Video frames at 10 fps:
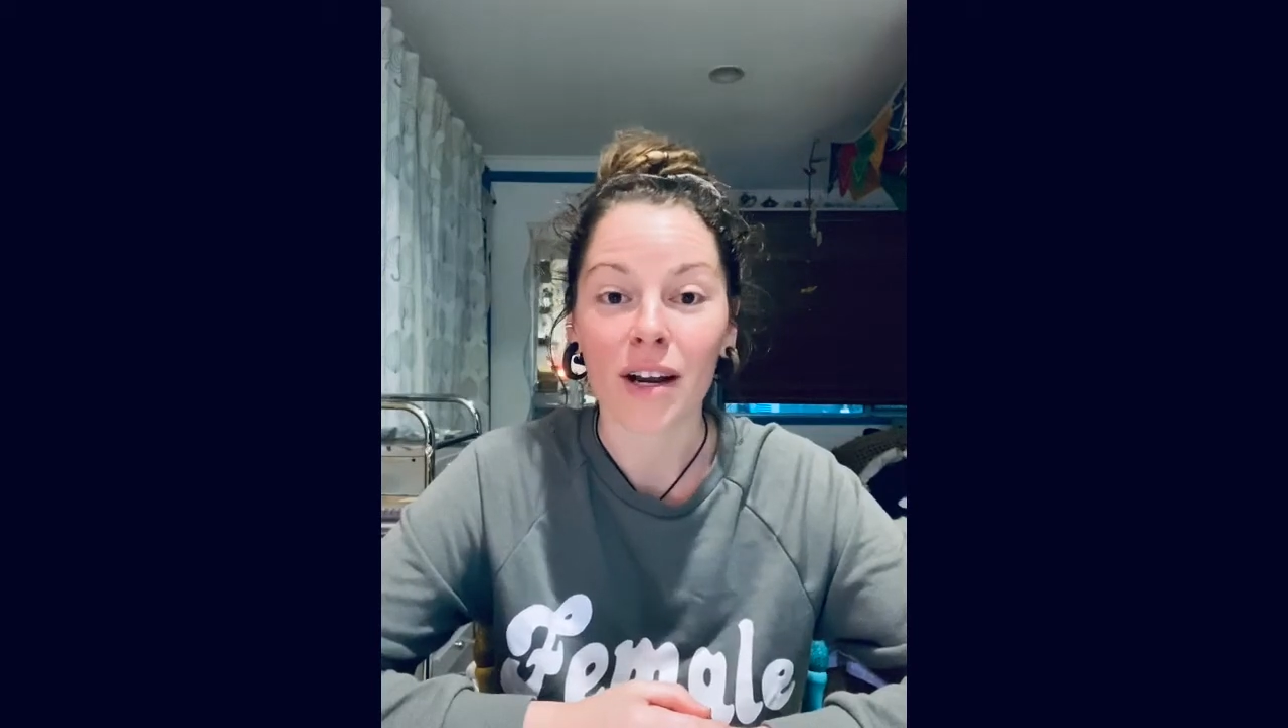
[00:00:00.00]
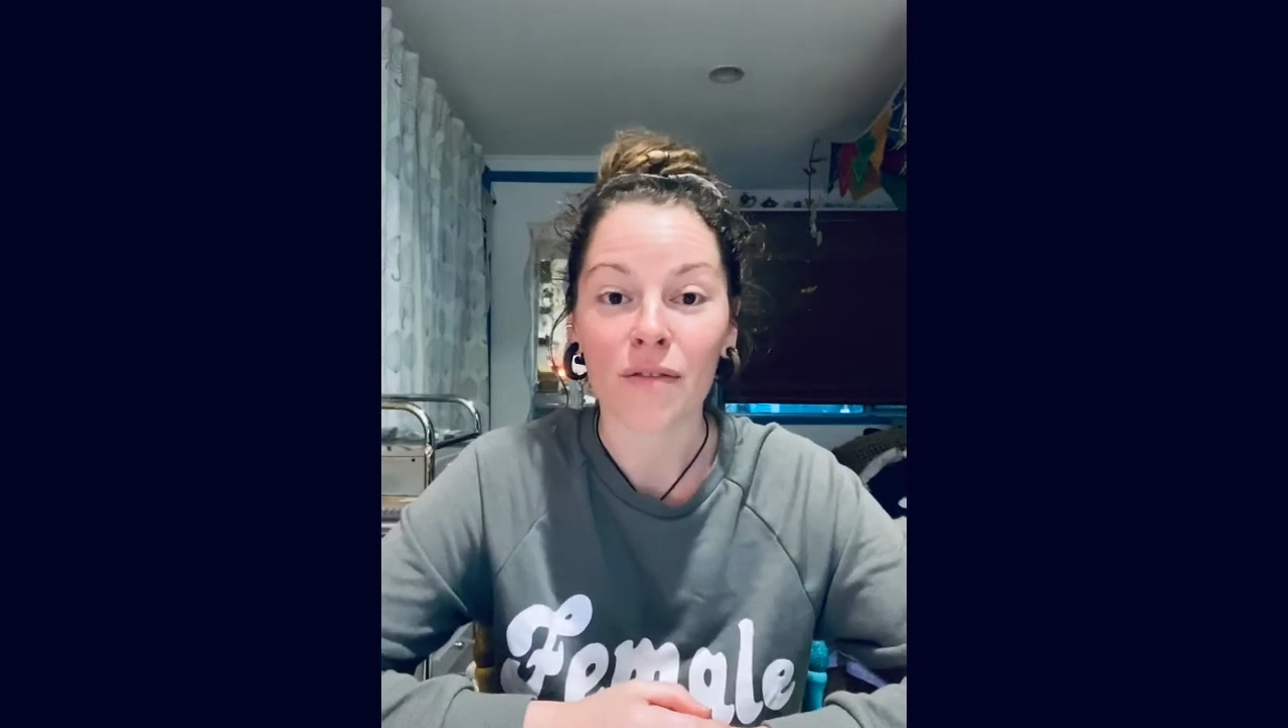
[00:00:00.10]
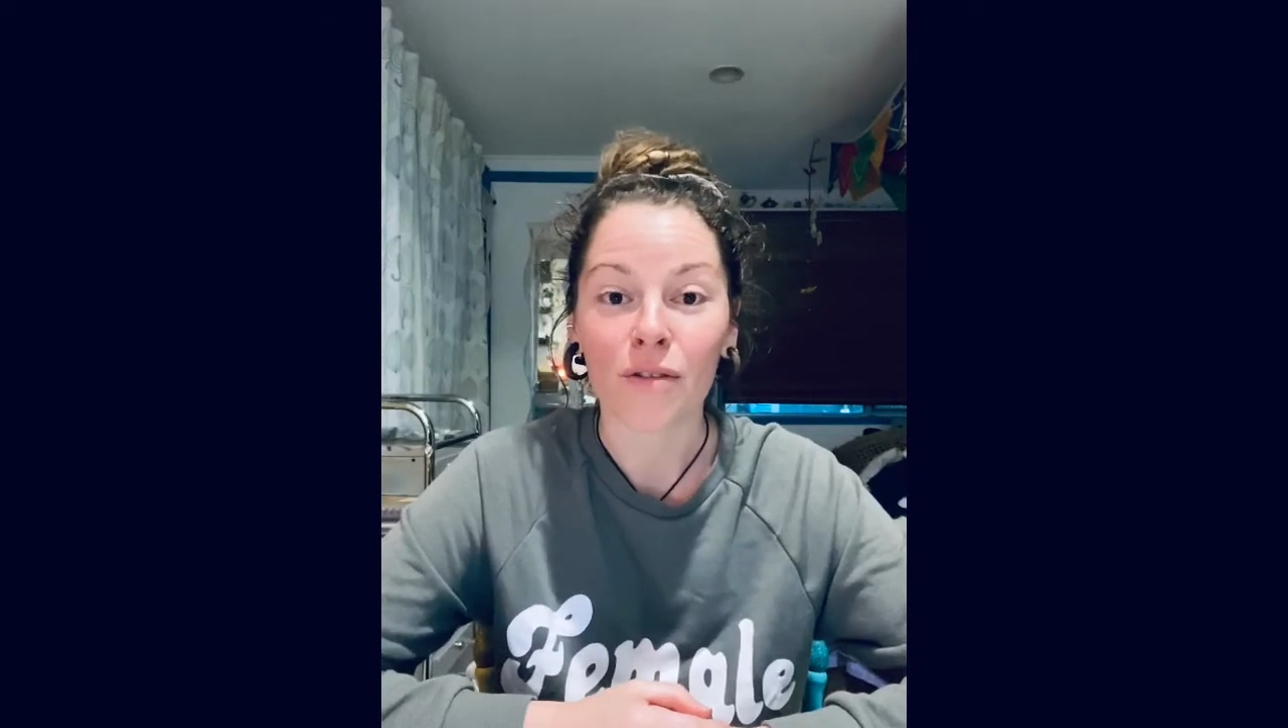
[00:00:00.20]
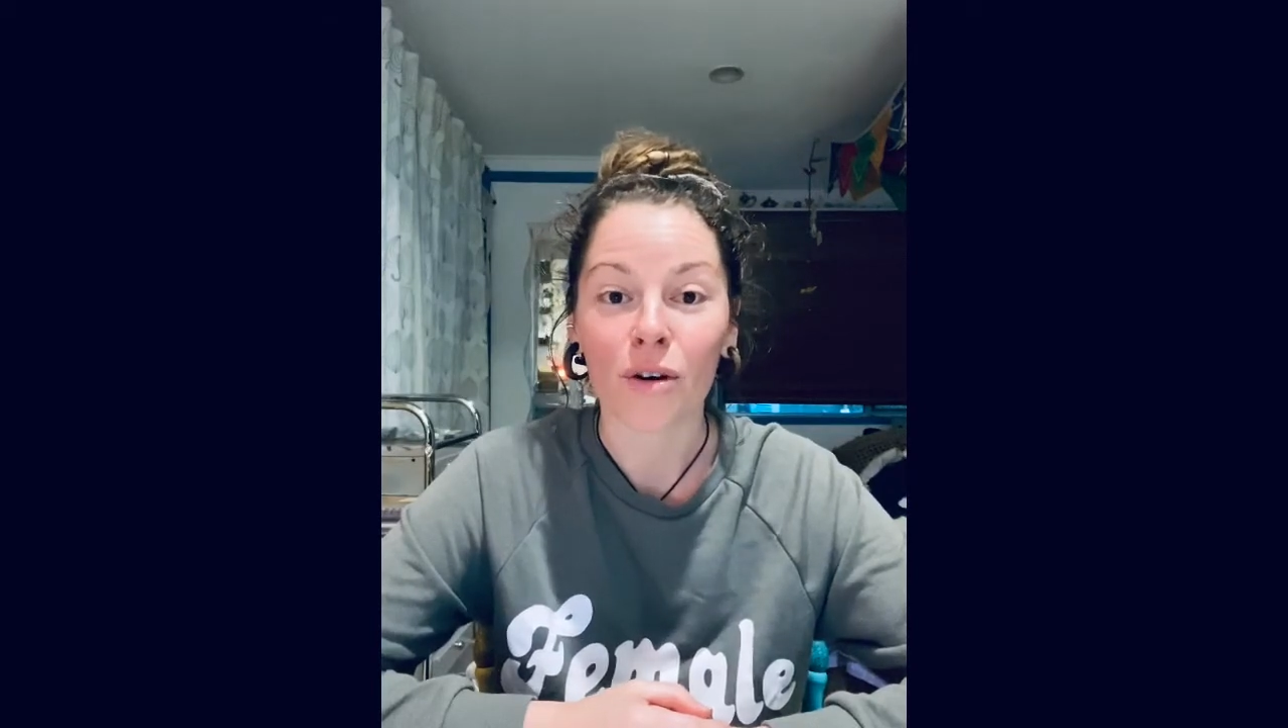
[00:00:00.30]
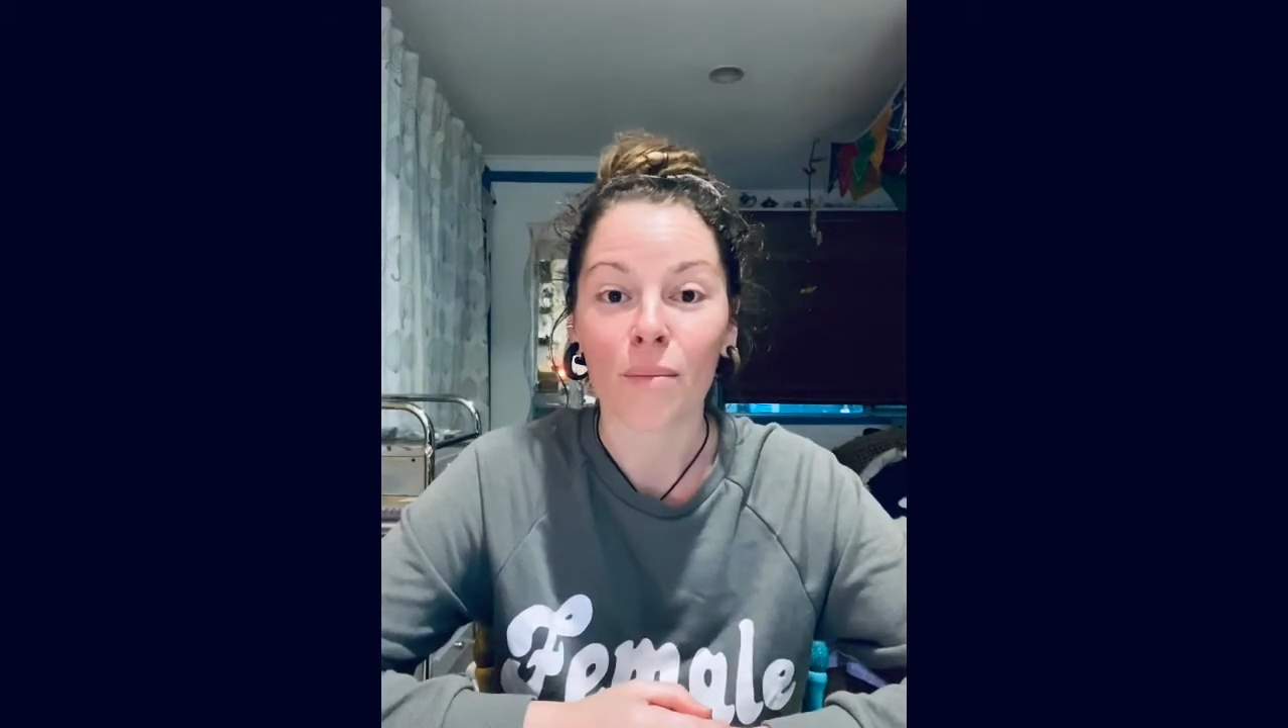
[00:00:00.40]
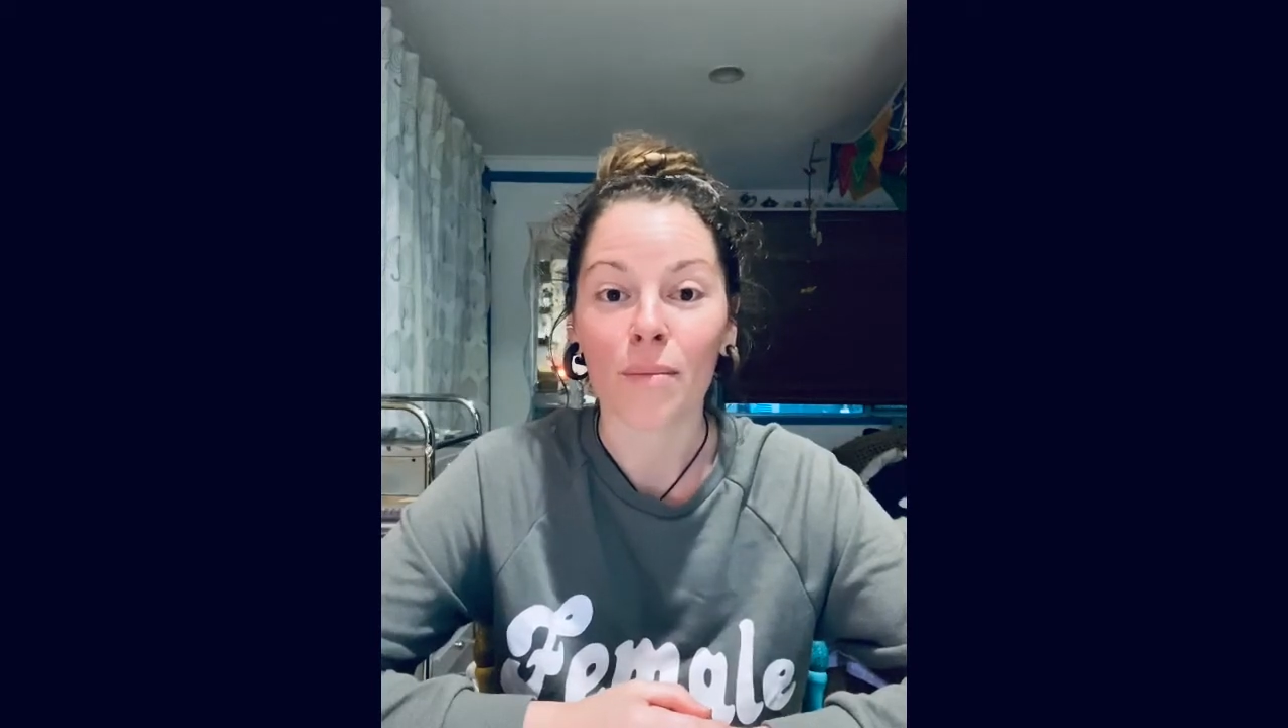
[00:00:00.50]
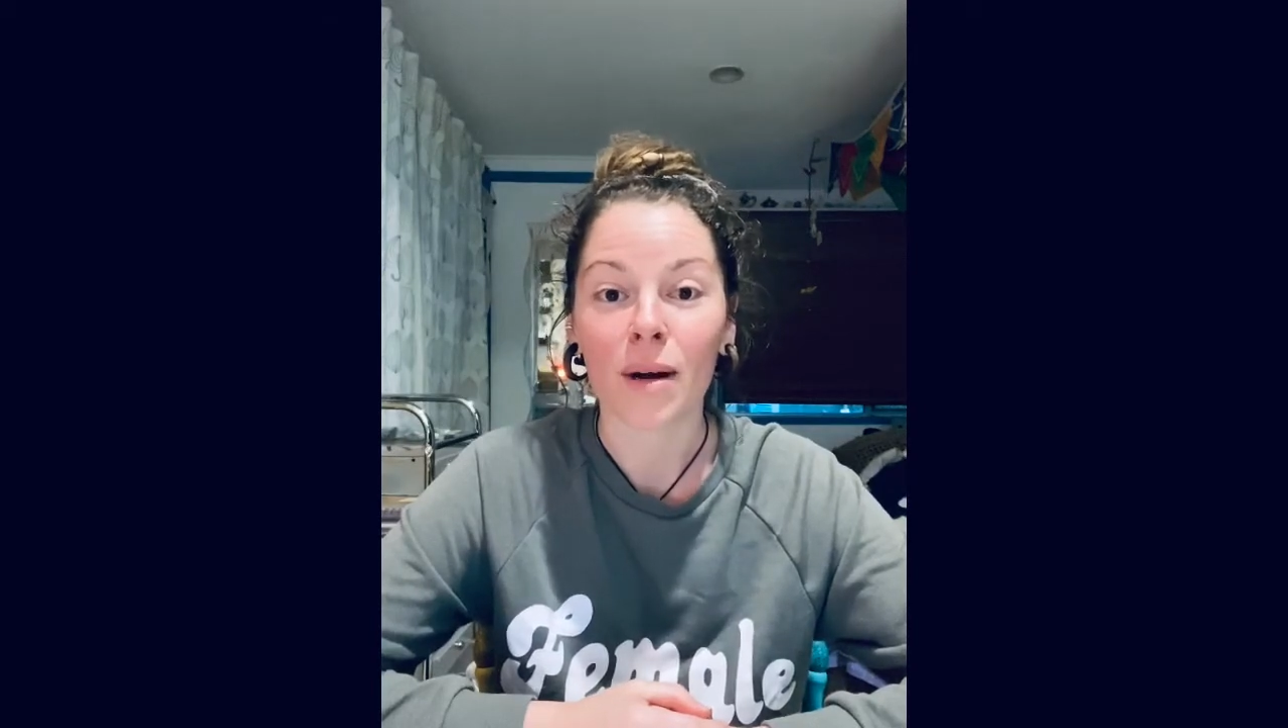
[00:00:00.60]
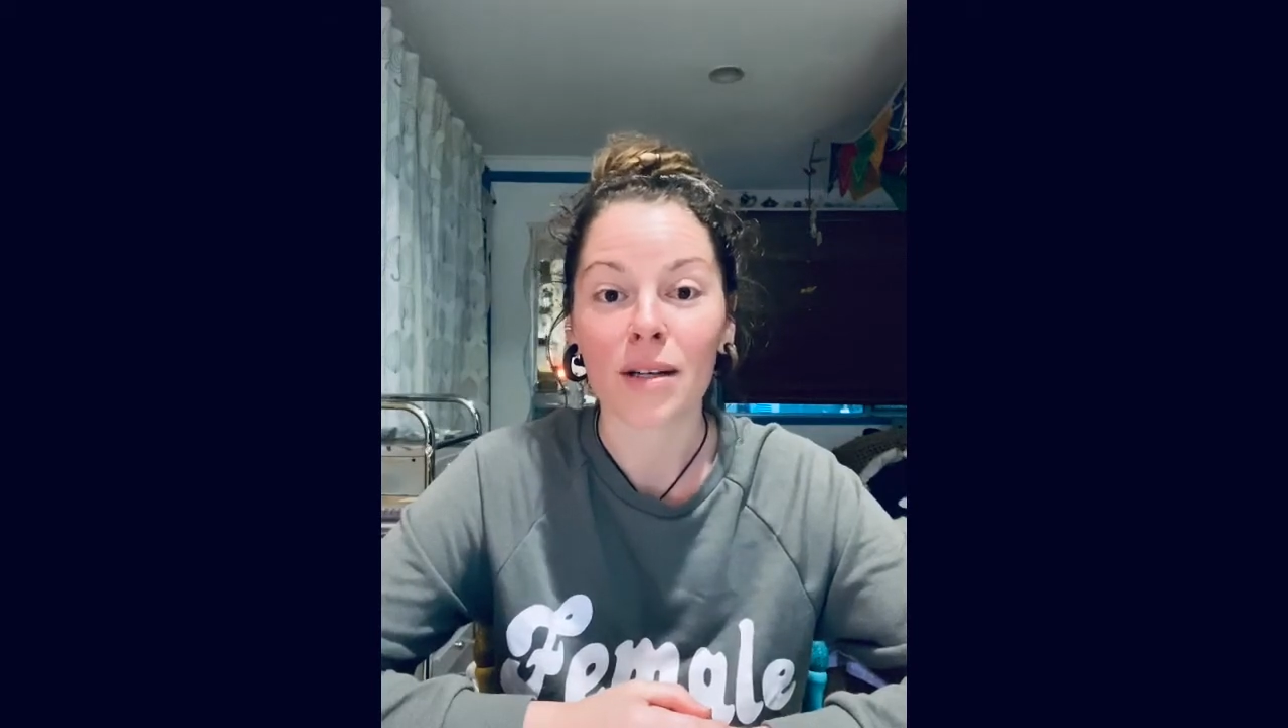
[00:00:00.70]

from